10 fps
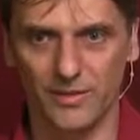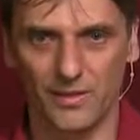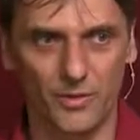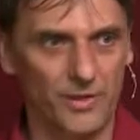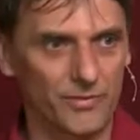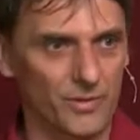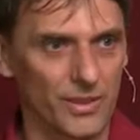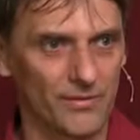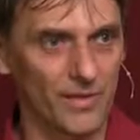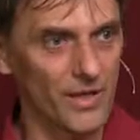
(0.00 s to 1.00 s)
You have to
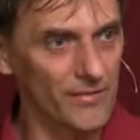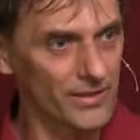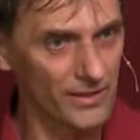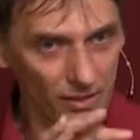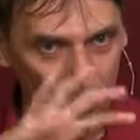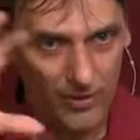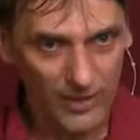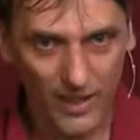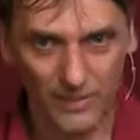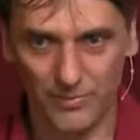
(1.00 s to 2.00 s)
have everything all
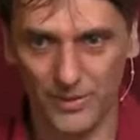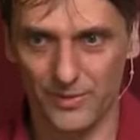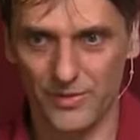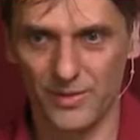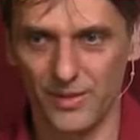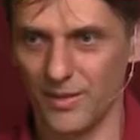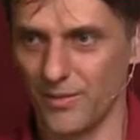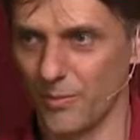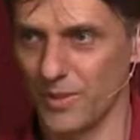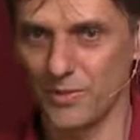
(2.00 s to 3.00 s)
around because
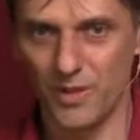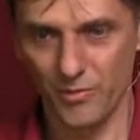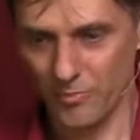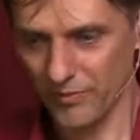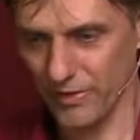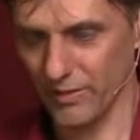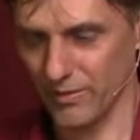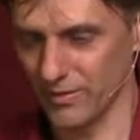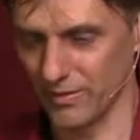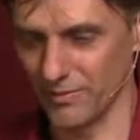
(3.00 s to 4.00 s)
once you have a perfect
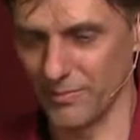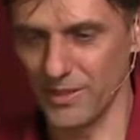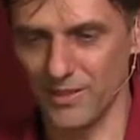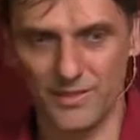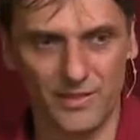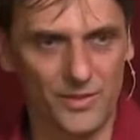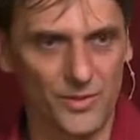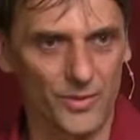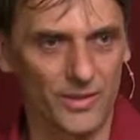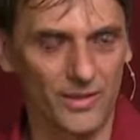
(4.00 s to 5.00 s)
uh, minerals in the
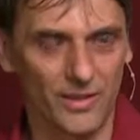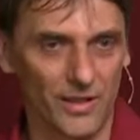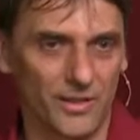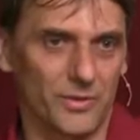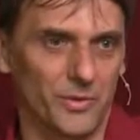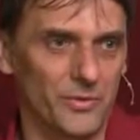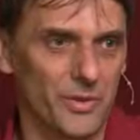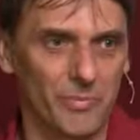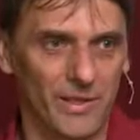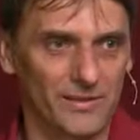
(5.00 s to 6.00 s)
soil and you don't
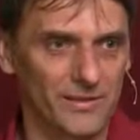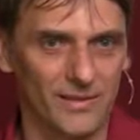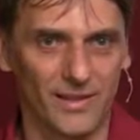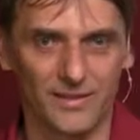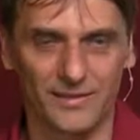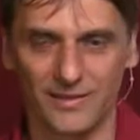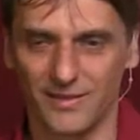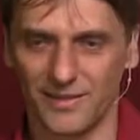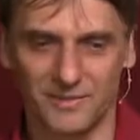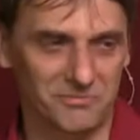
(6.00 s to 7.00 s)
replant the land,
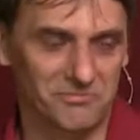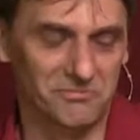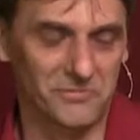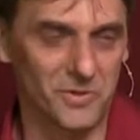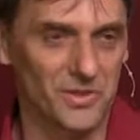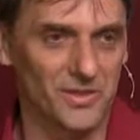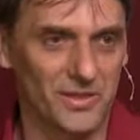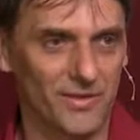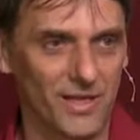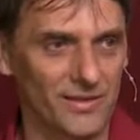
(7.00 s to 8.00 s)
you just
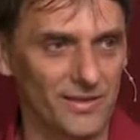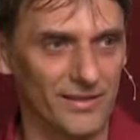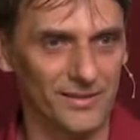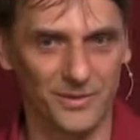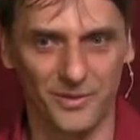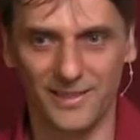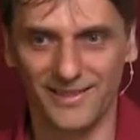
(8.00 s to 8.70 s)
have nothing, you know.